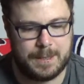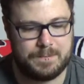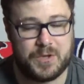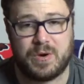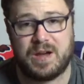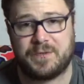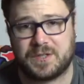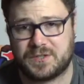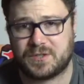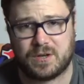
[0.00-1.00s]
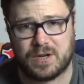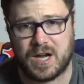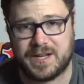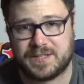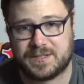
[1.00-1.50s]
The graphics are
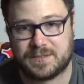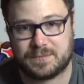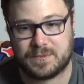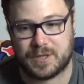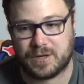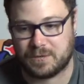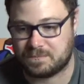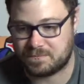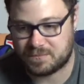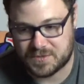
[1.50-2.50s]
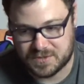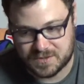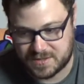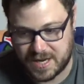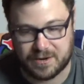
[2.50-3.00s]
nice. They're
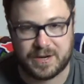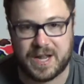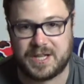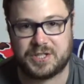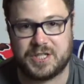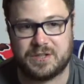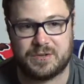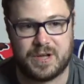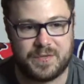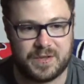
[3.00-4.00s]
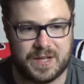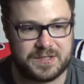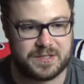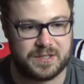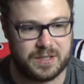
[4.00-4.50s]
standard HD. They're nothing that's
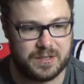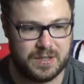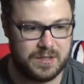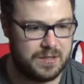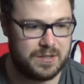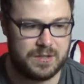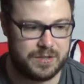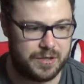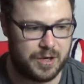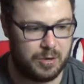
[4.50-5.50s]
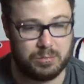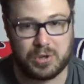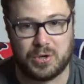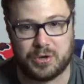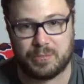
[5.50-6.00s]
gonna,
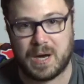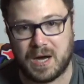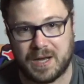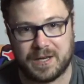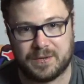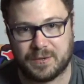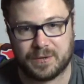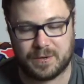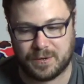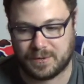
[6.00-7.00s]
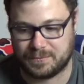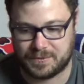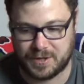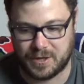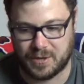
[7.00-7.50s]
blow your mind or
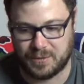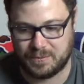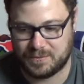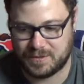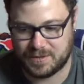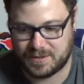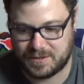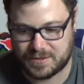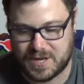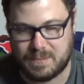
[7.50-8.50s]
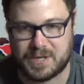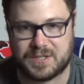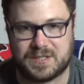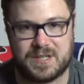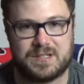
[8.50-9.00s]
there's not much
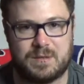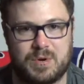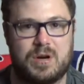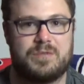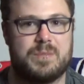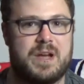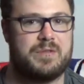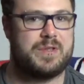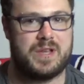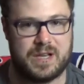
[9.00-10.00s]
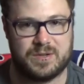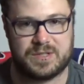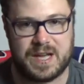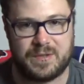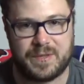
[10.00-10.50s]
that sets it apart from everything else
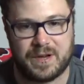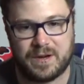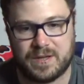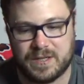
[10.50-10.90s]
out there.